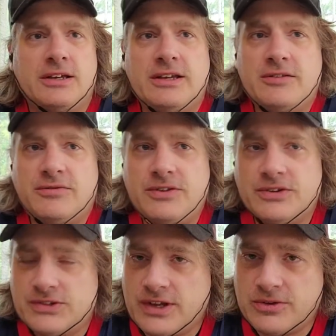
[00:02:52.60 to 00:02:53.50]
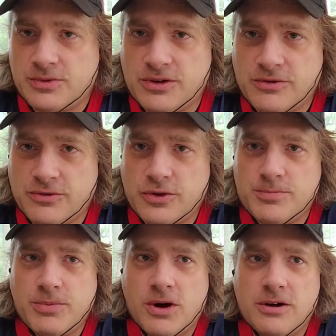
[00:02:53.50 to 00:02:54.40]
It feels like real
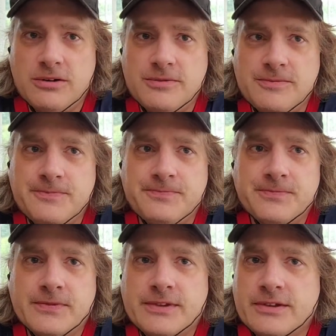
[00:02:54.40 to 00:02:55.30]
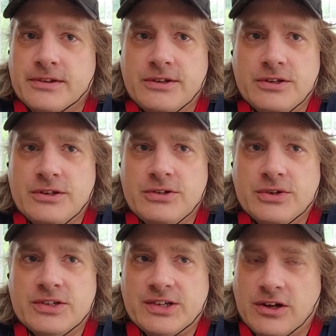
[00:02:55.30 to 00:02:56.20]
football. You
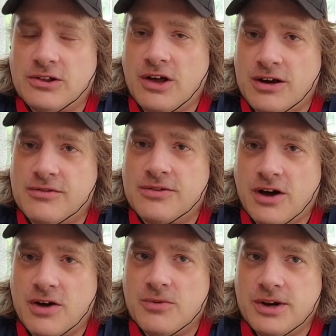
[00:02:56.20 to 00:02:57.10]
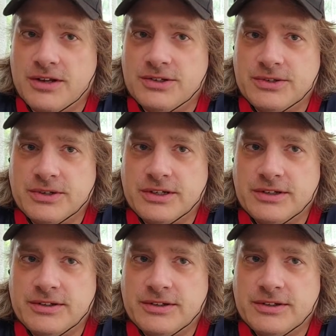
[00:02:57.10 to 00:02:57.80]
can tell a lot of thought went into it.